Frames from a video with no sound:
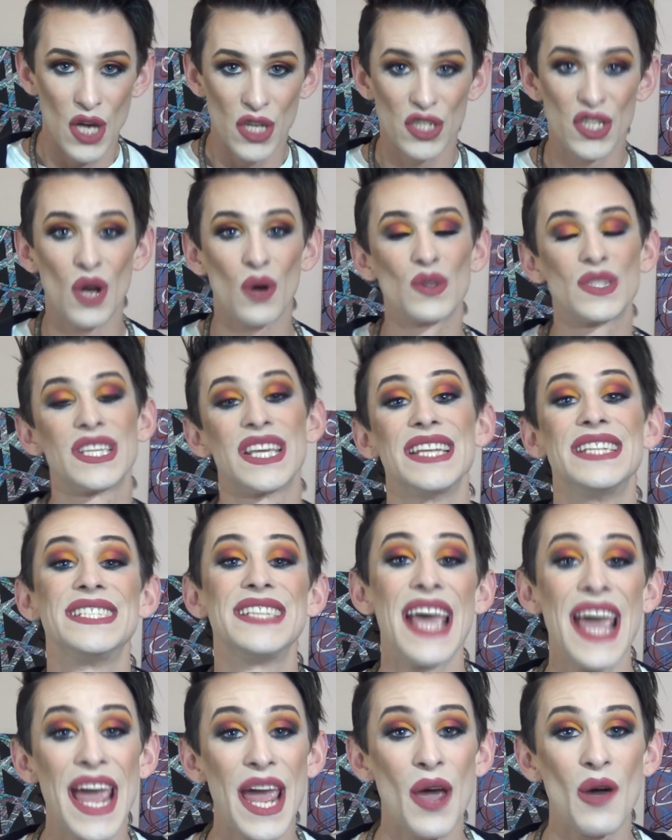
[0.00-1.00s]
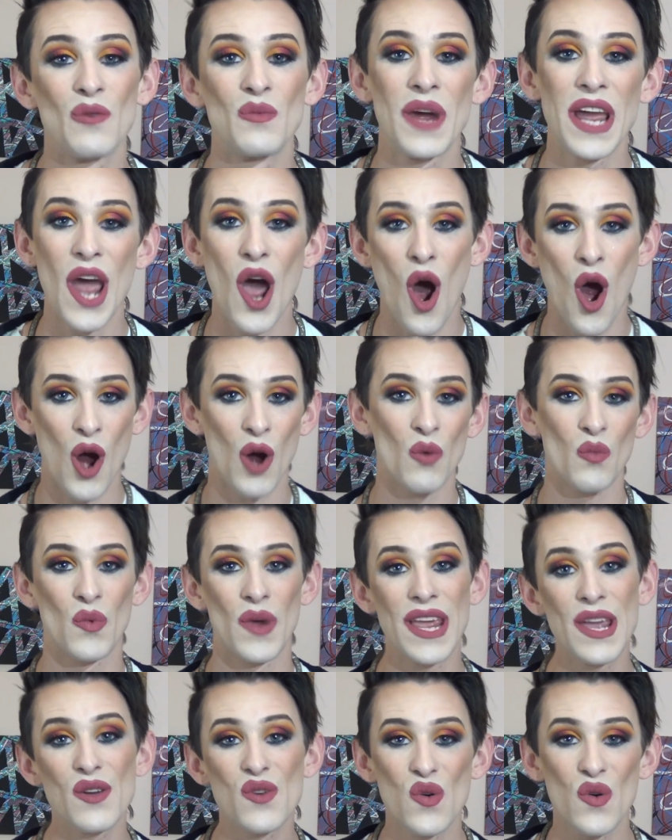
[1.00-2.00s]
So today we are
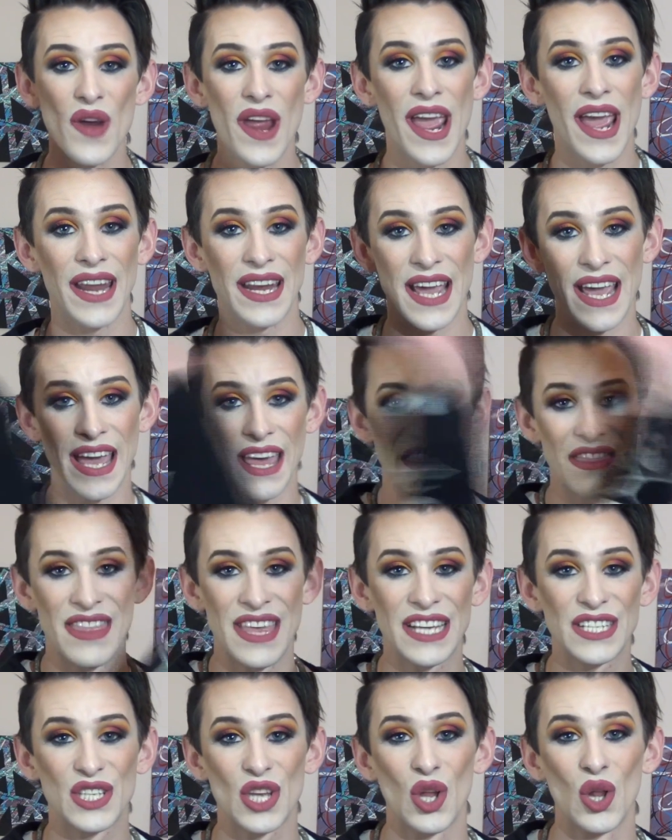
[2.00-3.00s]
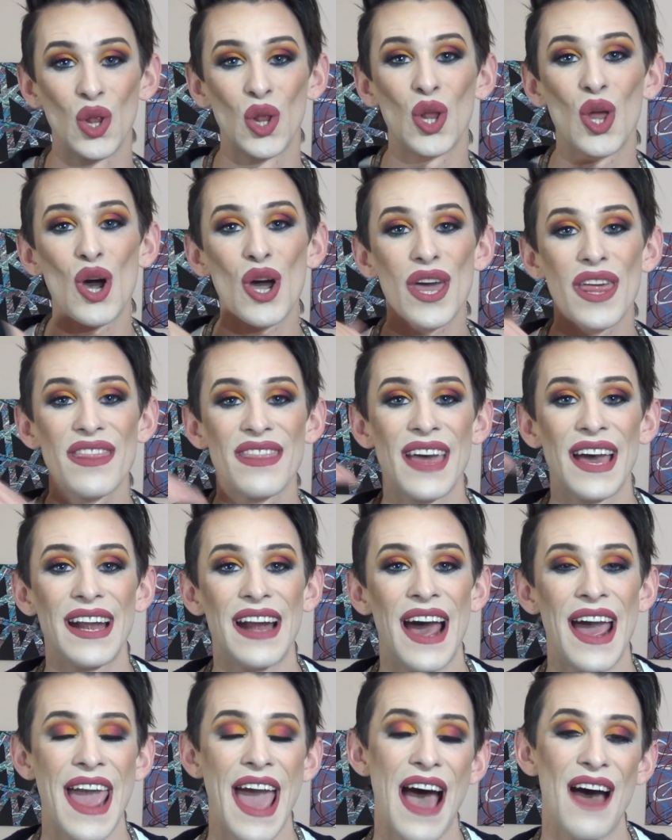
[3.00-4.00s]
recreating this look that
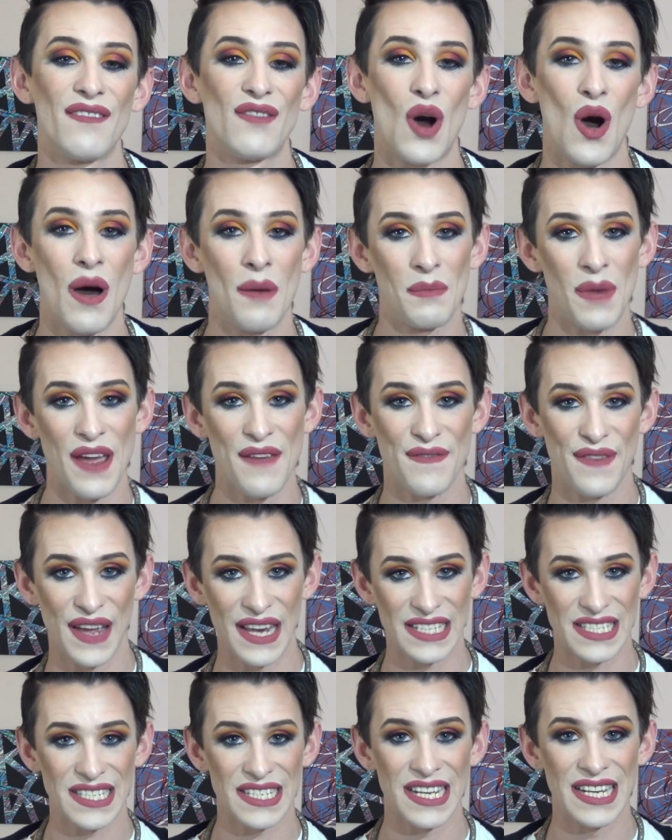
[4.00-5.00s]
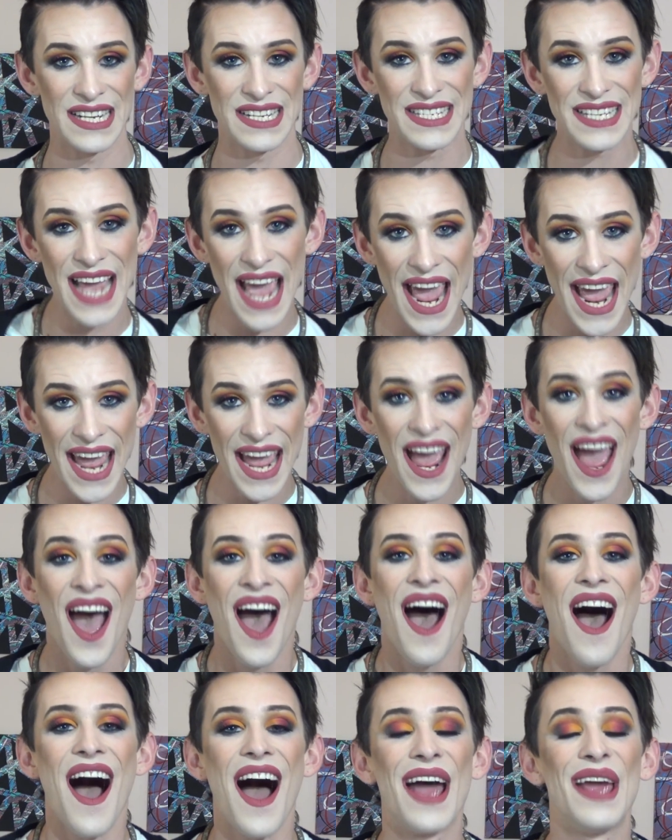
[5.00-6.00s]
I have on my face today.
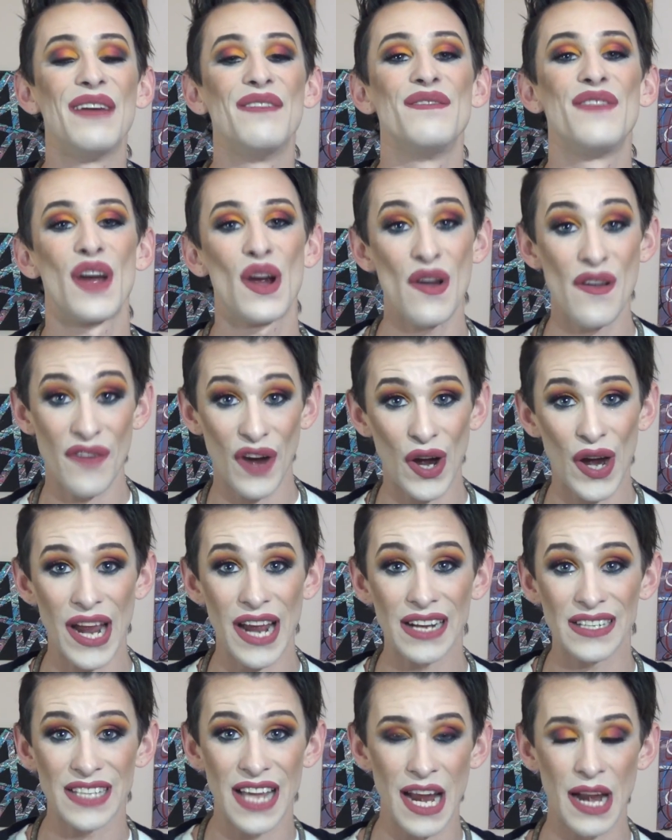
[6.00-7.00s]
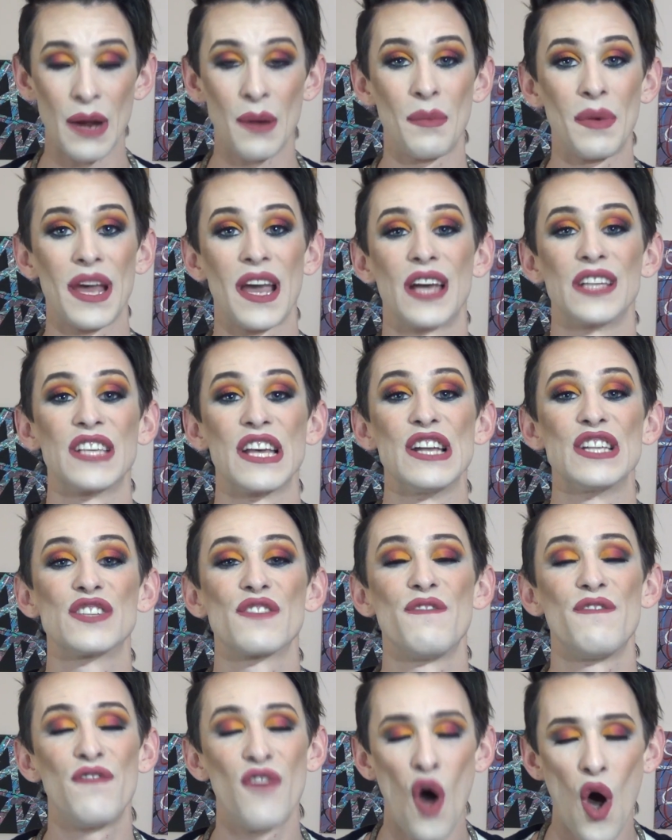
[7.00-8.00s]
I am very, very excited because it's
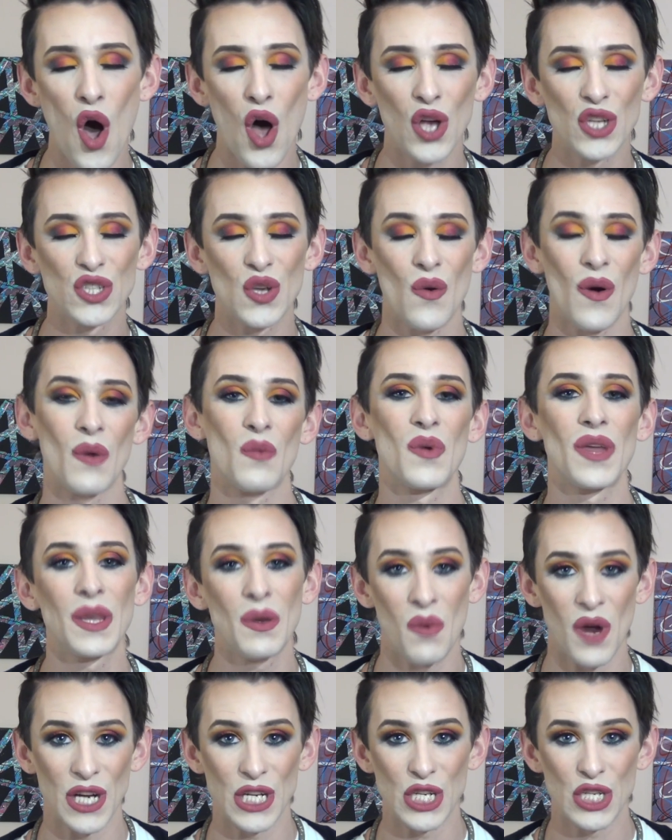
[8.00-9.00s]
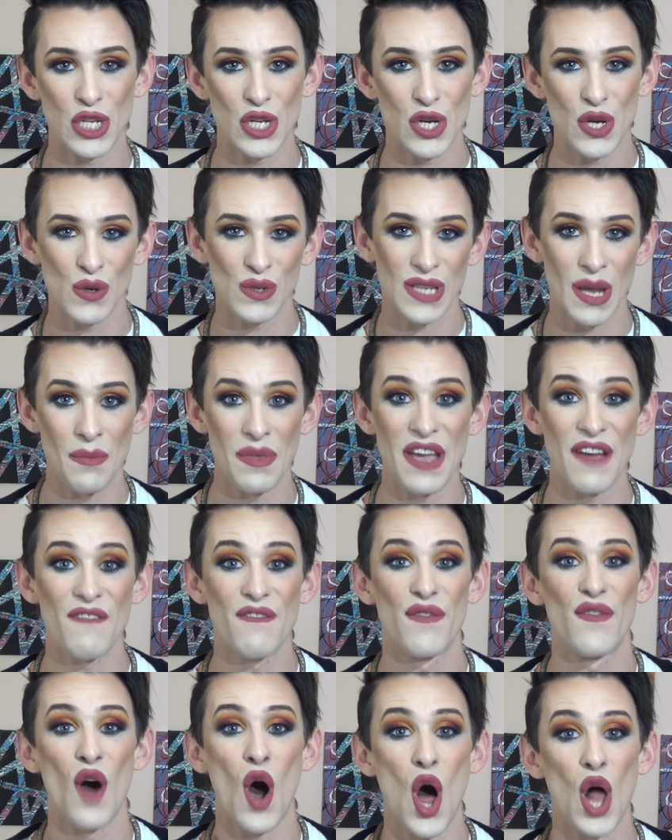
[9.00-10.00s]
fall, so I really wanted to do something
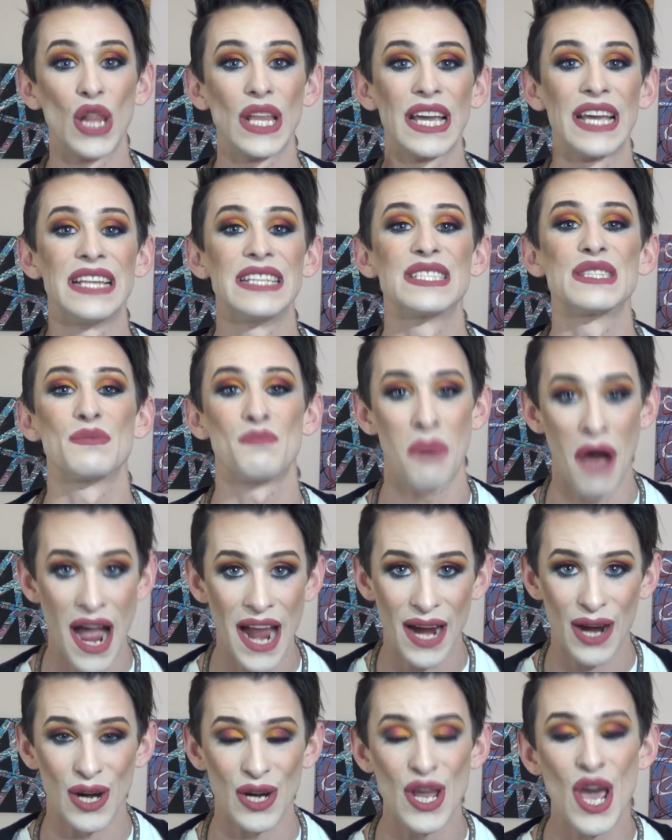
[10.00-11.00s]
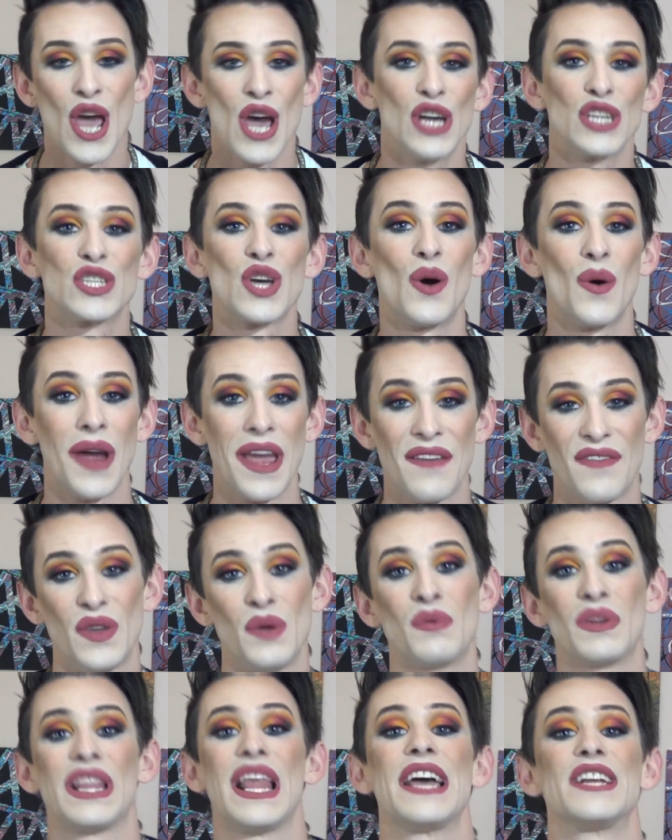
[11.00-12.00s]
fall inspired. So if
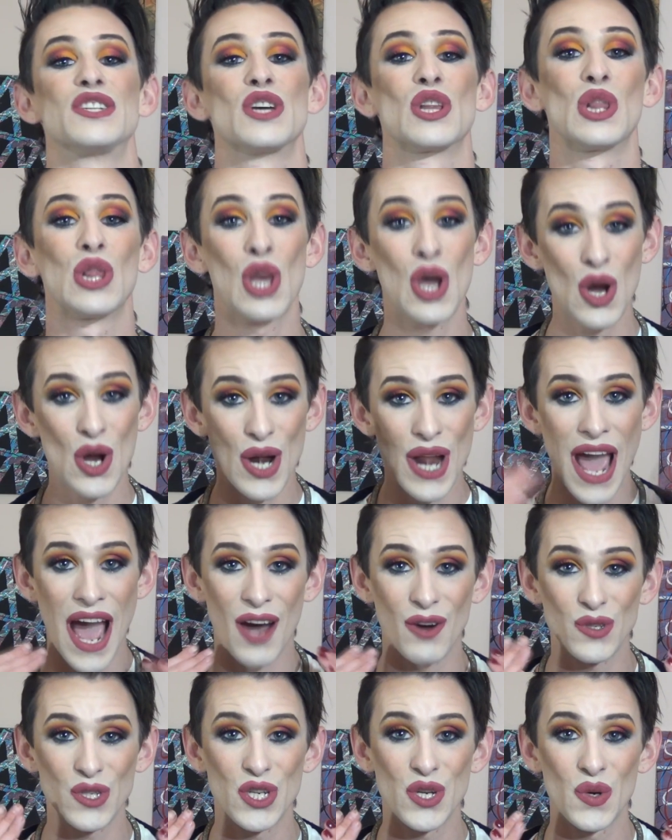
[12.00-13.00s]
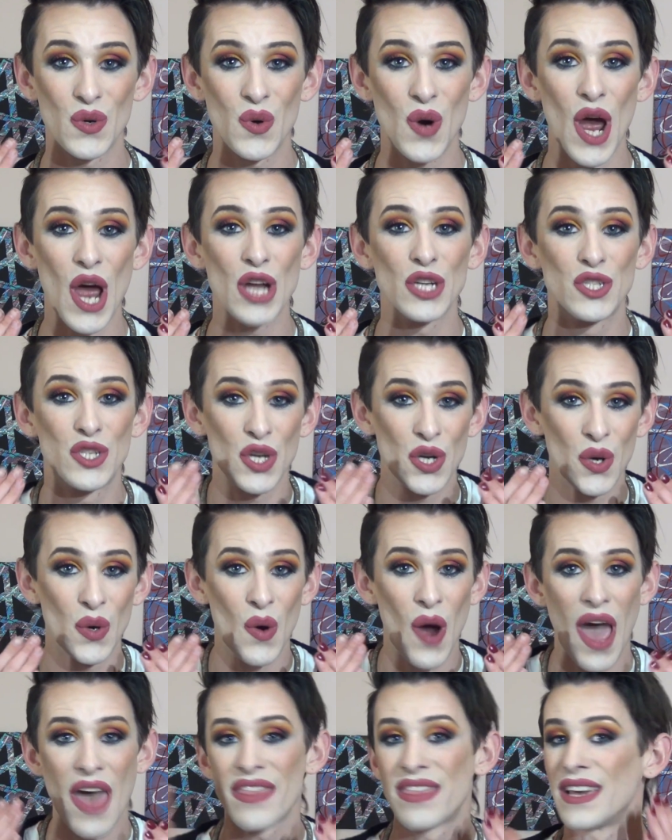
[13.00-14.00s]
you would like to learn how to
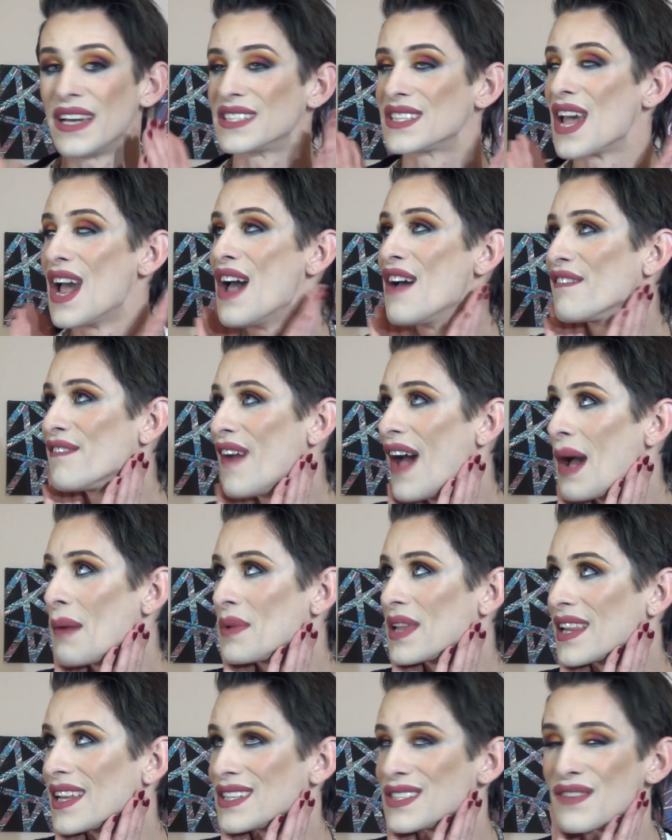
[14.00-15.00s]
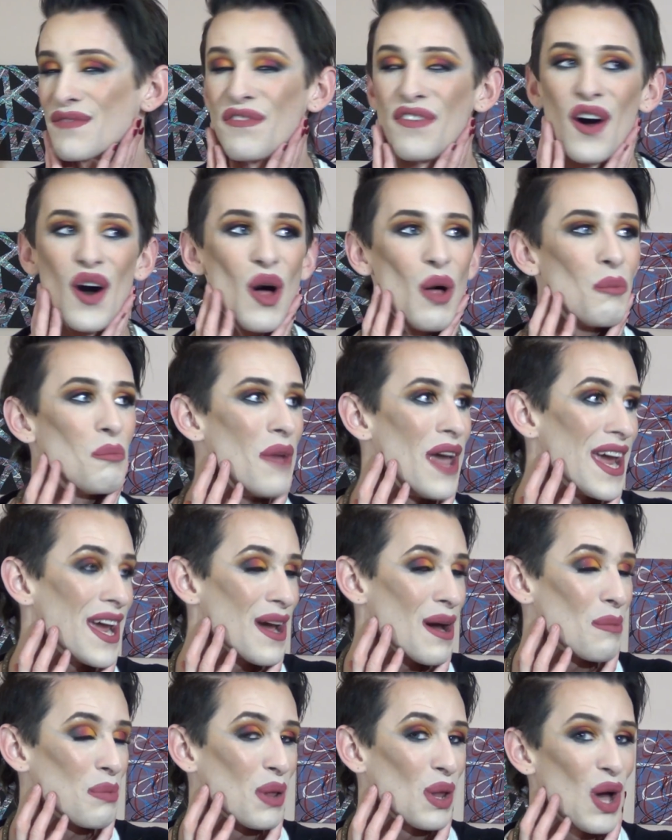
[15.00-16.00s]
do this fabulous fall
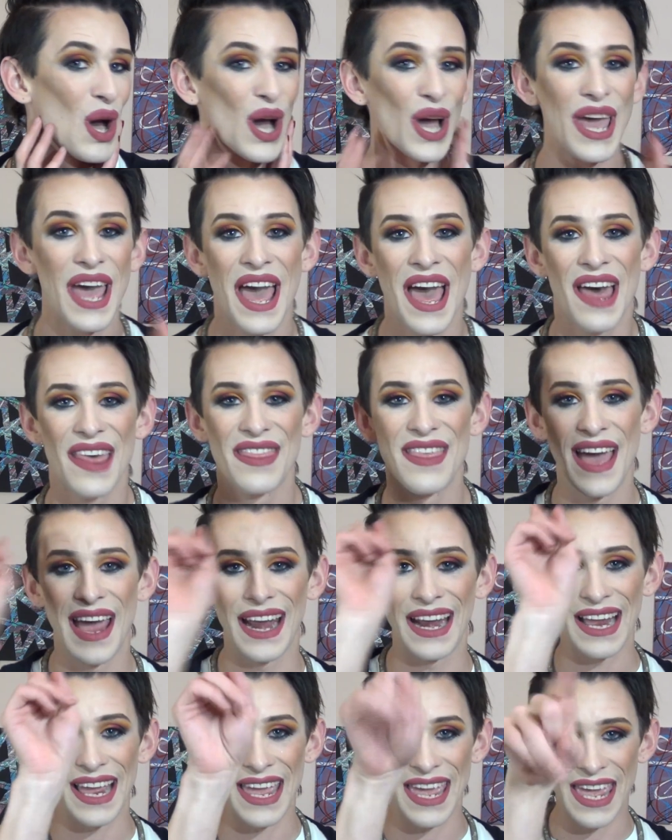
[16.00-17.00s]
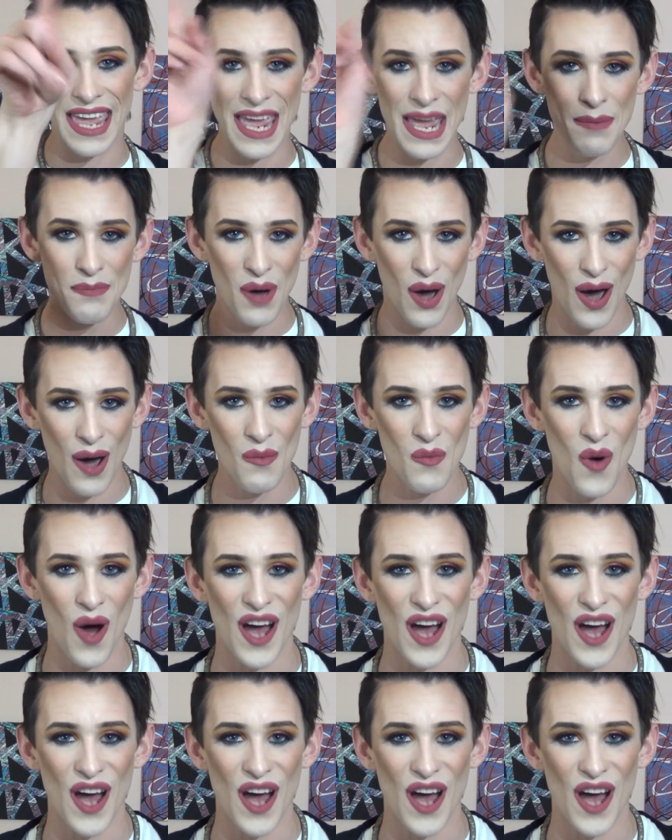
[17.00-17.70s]
makeup look, then keep on